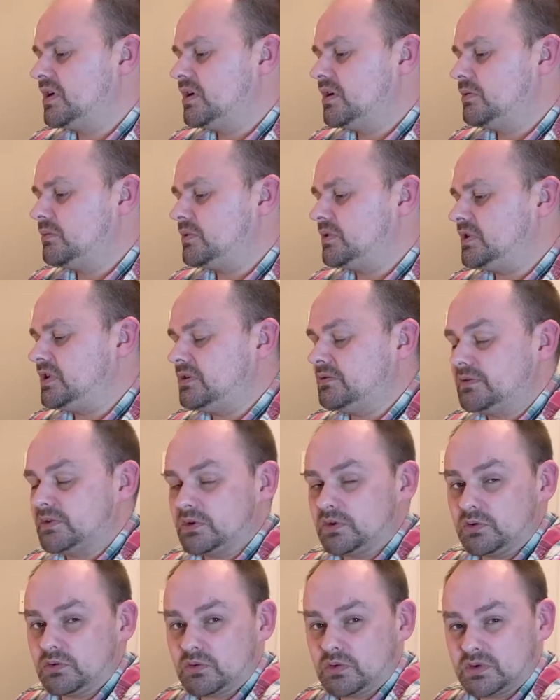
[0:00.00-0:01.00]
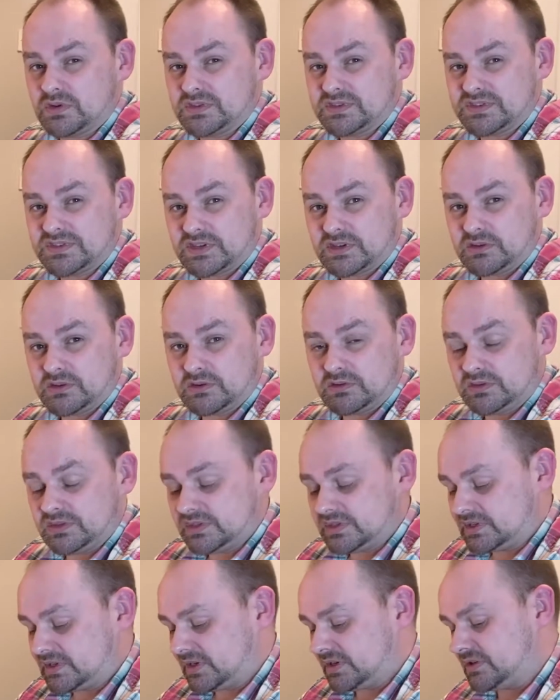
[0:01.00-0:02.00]
will even go on to allow you
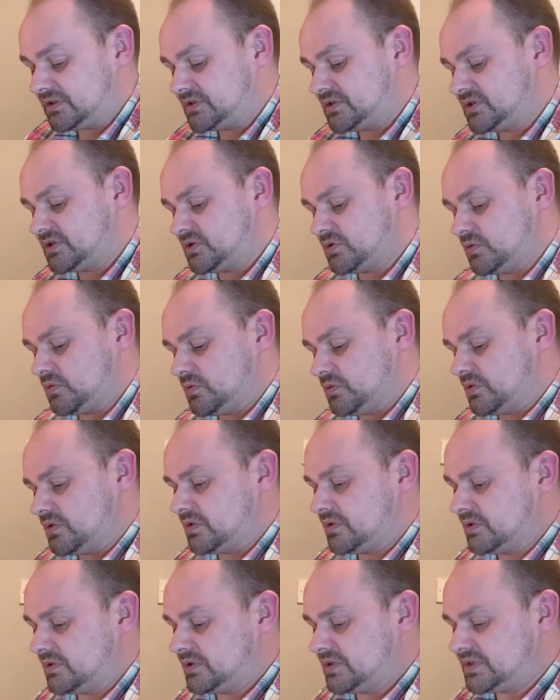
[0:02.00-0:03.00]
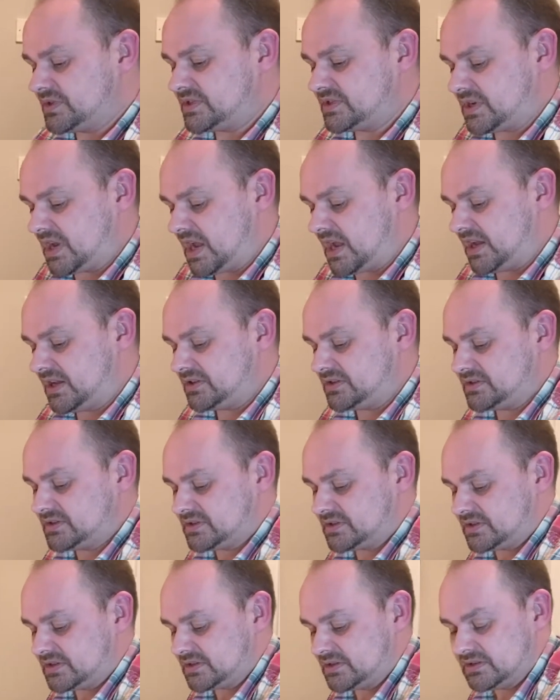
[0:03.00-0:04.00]
to kind of score
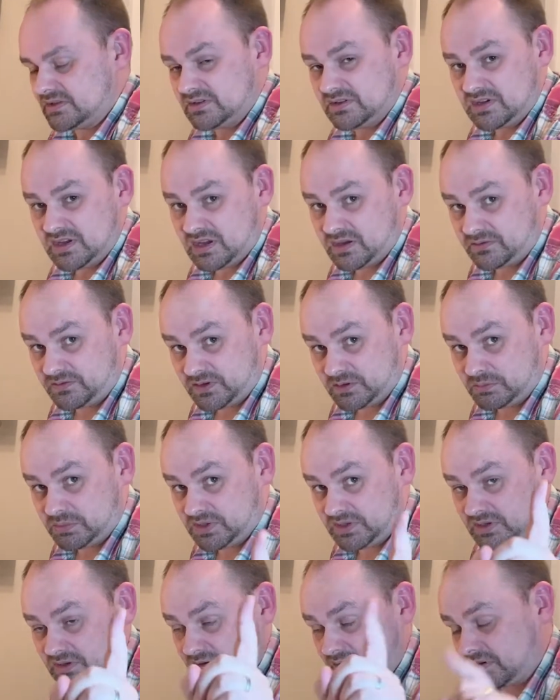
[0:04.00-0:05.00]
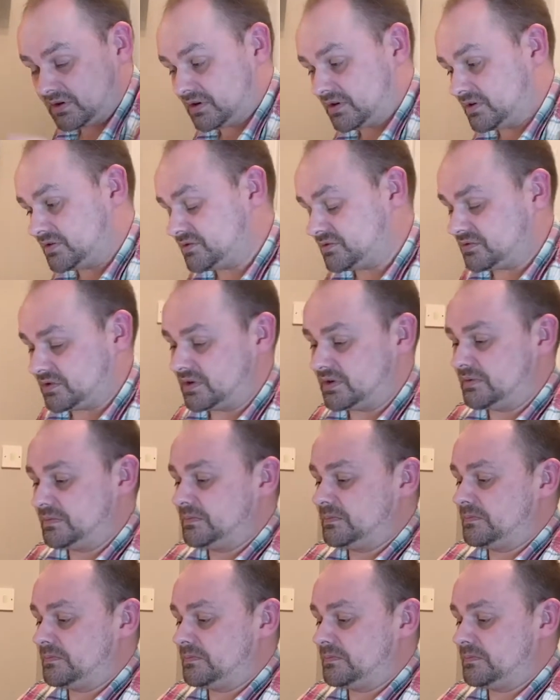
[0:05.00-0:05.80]
sets if you play your cards right.